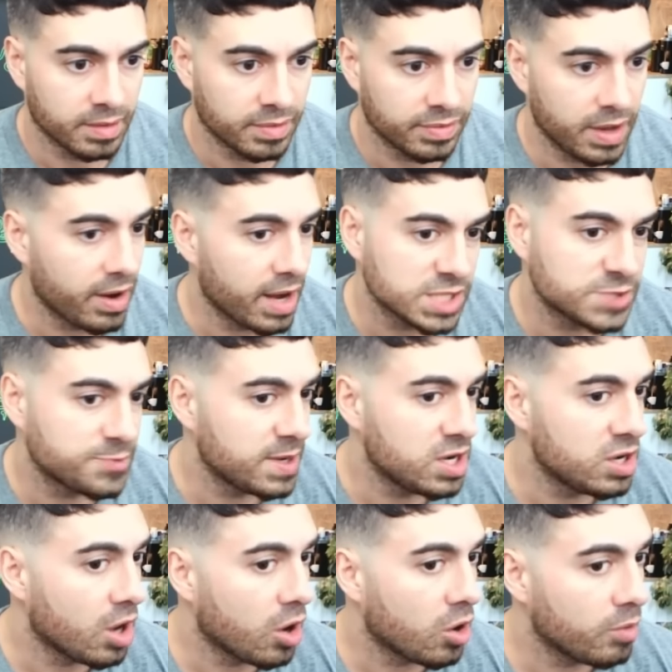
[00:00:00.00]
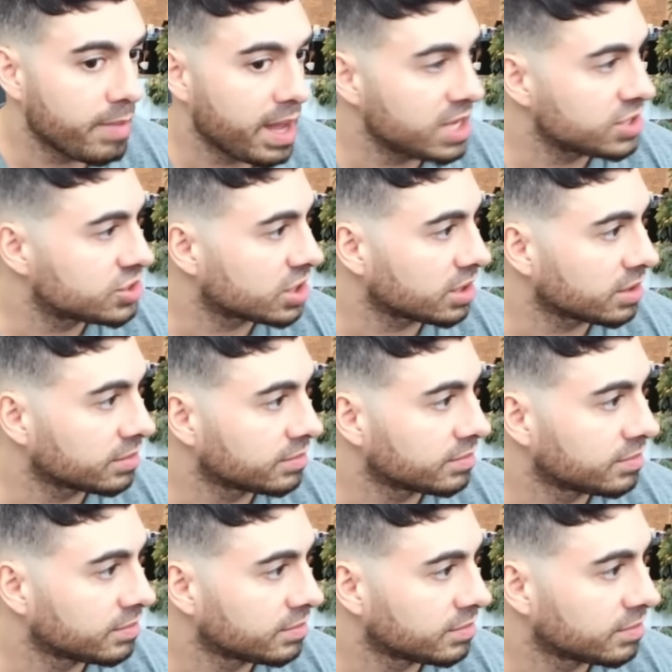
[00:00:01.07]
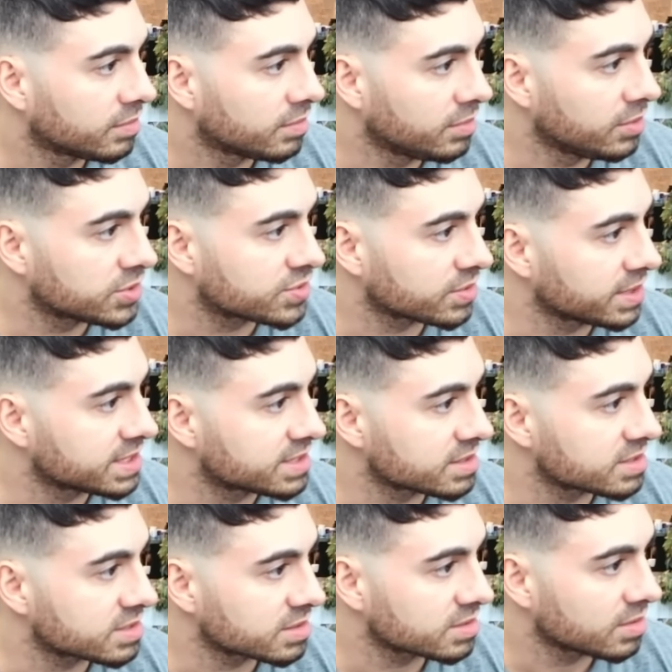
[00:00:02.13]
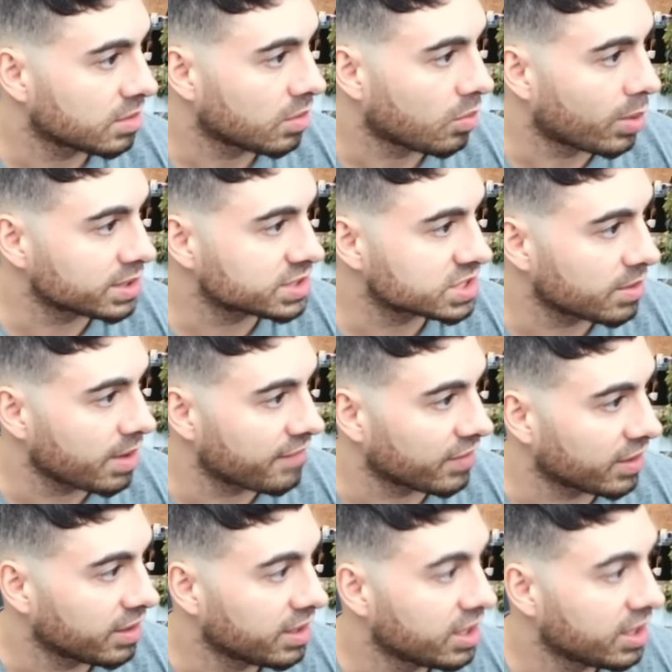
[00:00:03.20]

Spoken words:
there has been no major news releases whatsoever.